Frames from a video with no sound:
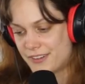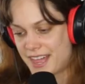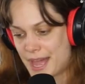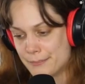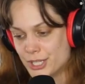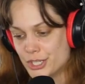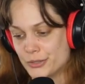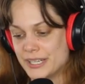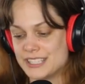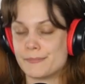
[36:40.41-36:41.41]

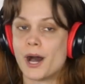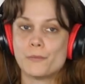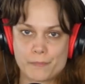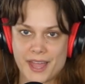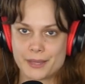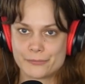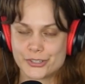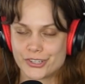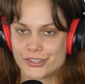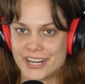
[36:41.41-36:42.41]
FAMU. His mom would pay him
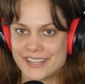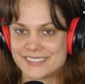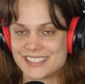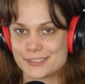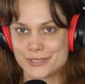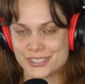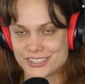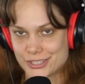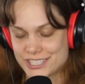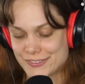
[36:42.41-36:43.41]
for good grades, and so he took
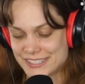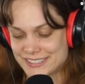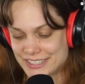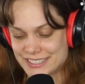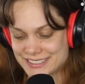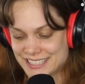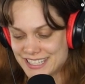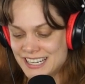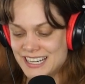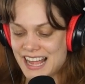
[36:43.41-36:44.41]
his grades very
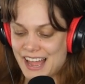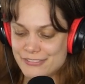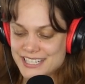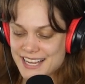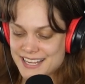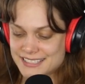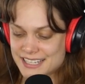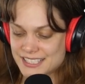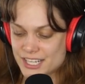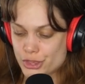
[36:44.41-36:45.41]
seriously. Every day, I
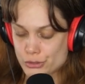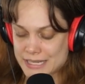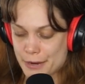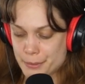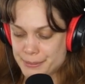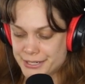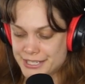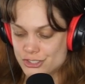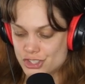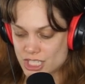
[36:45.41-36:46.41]
set aside a three hour
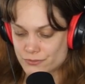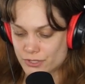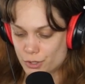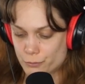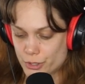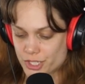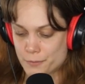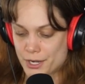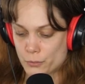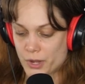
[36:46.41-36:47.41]
period just for homework,
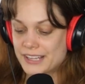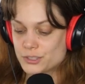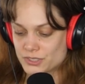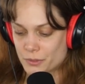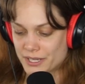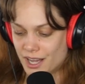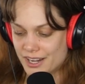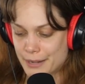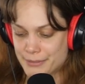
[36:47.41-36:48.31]
no matter what else was going on.